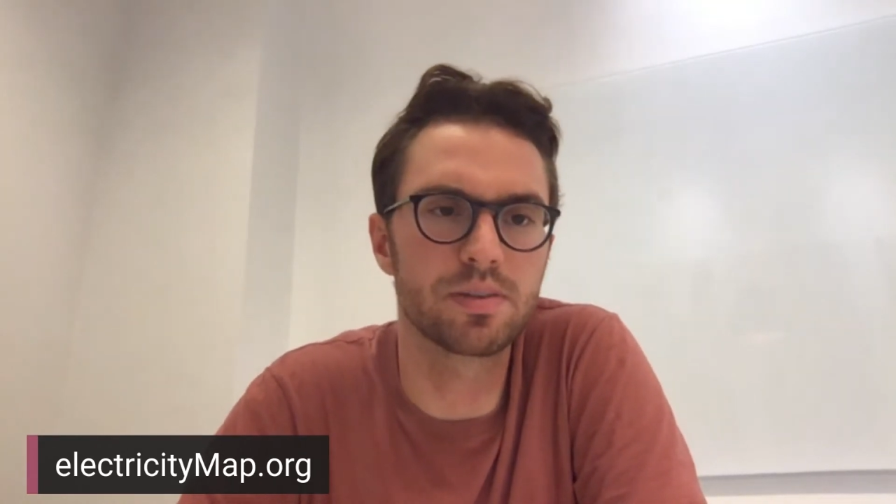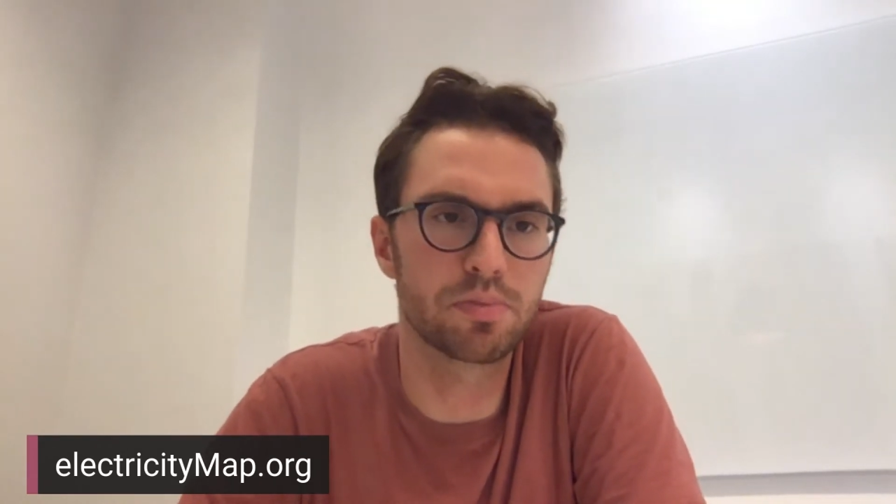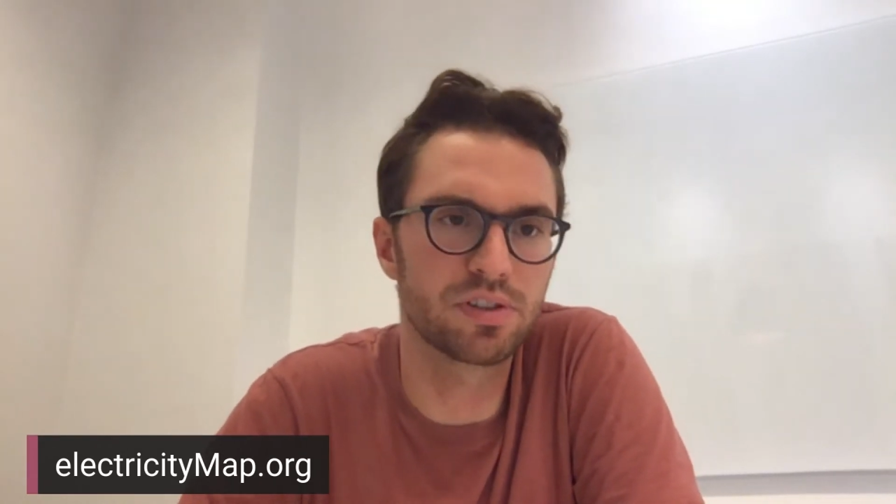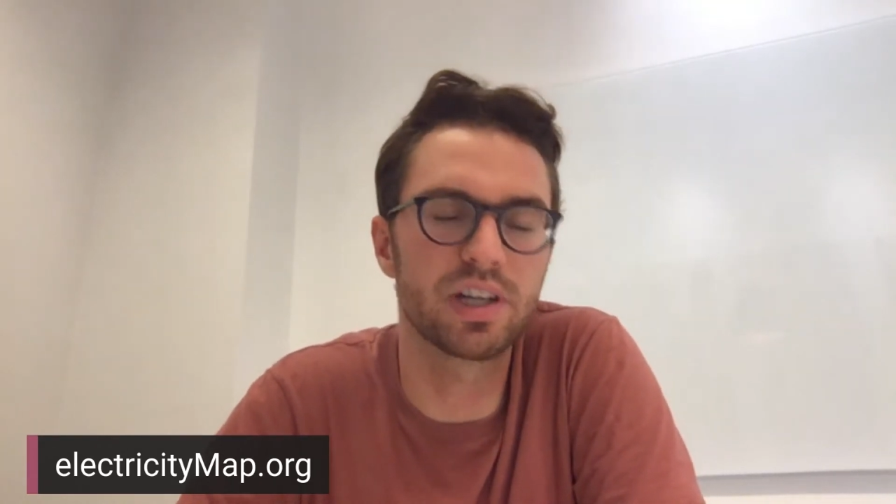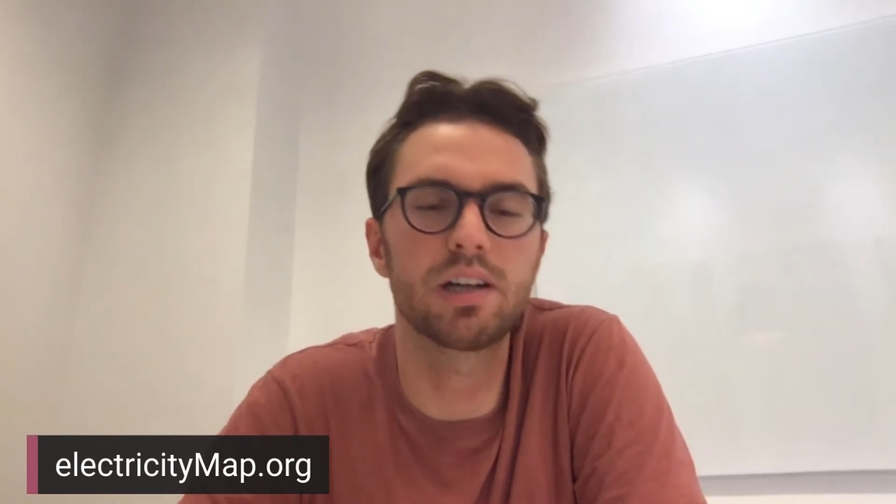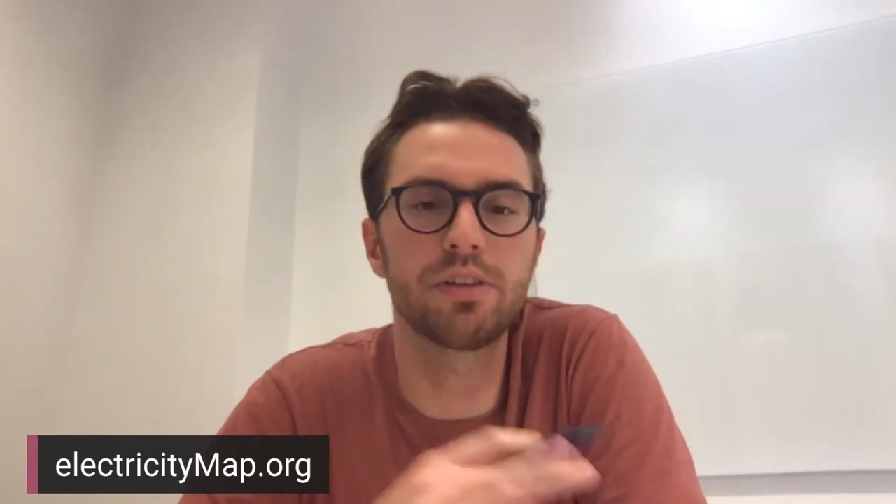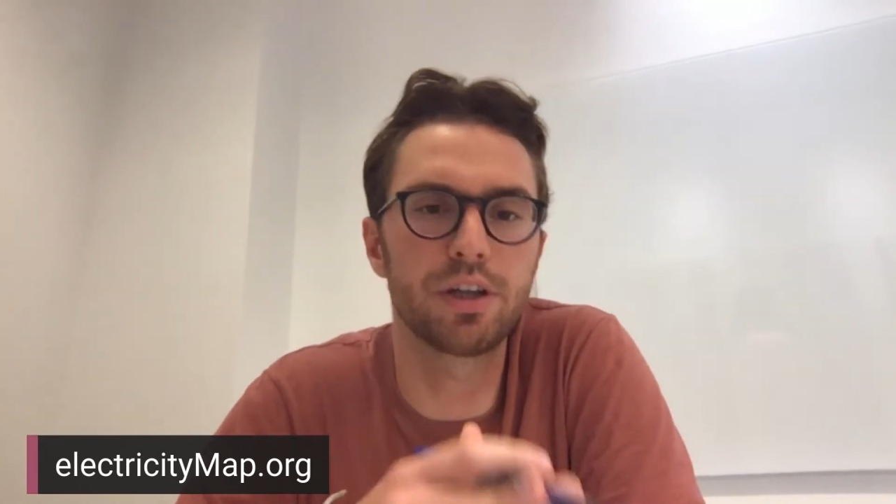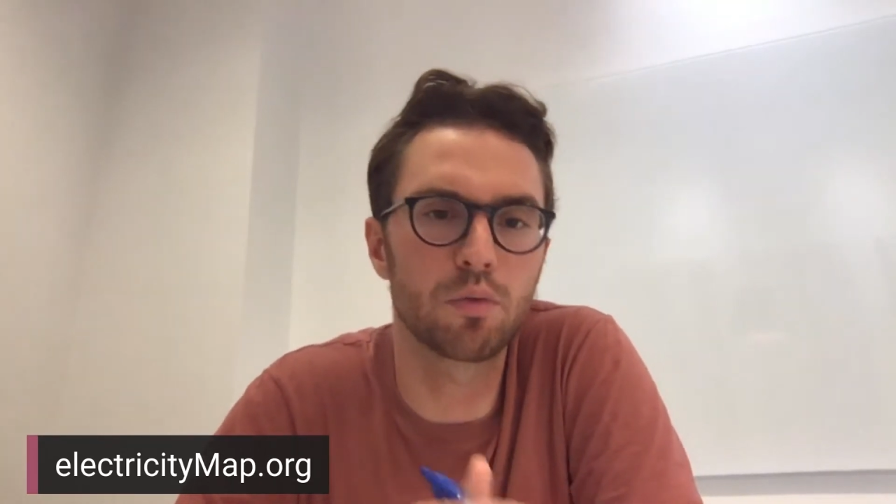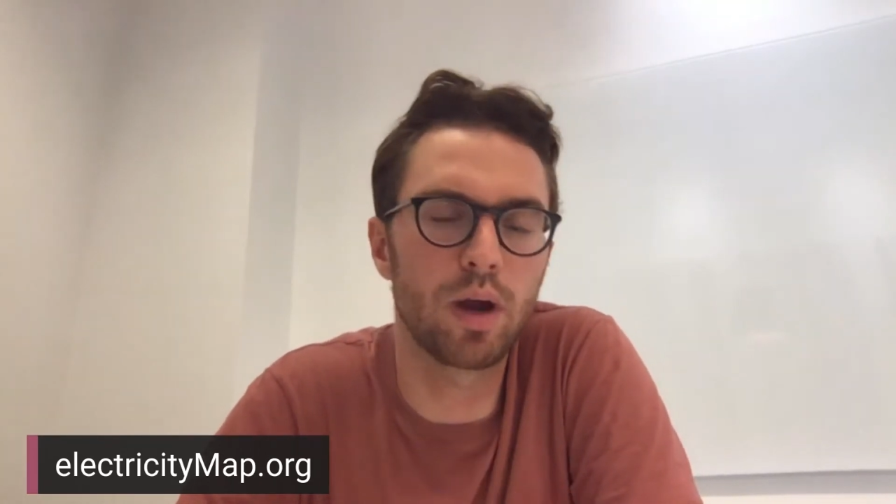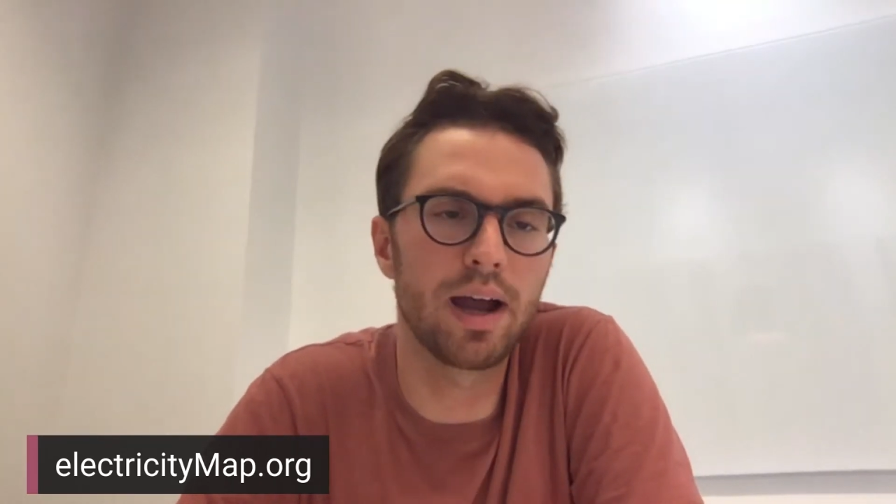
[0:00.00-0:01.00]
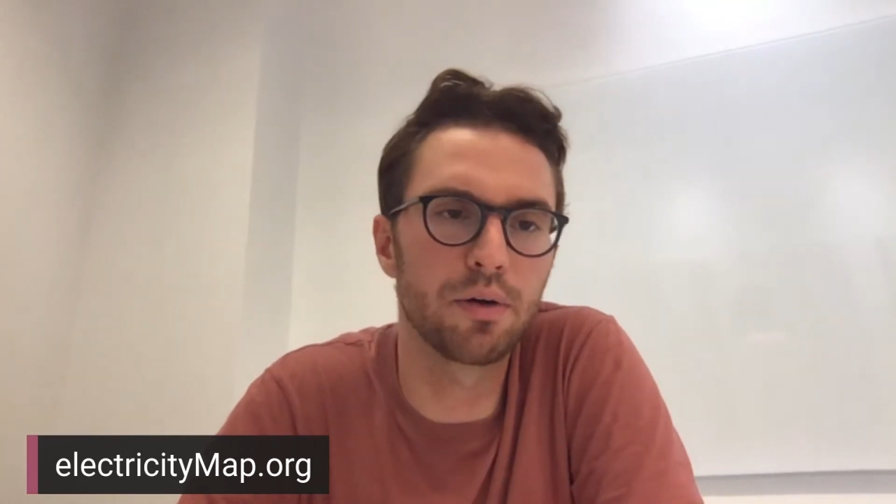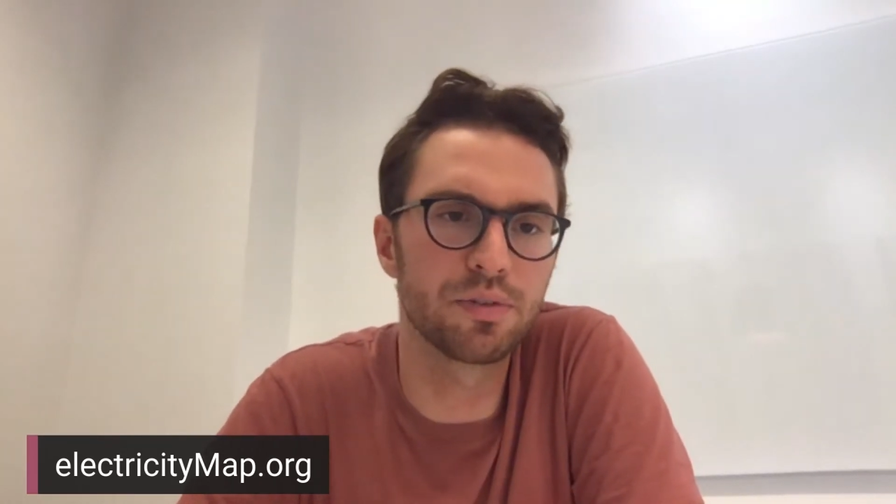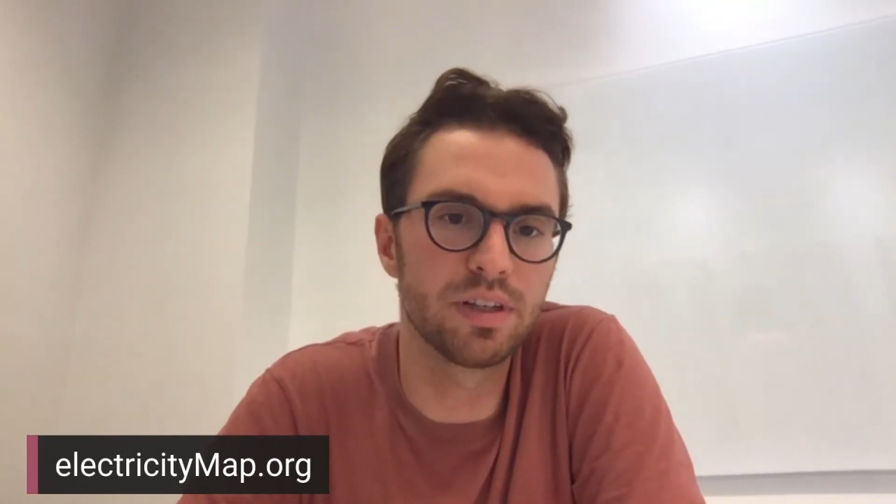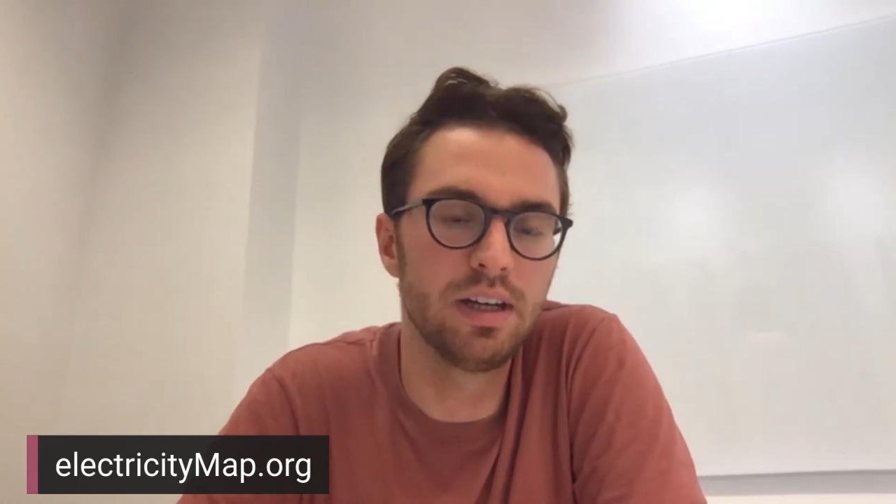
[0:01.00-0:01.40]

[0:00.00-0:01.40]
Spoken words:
particularly around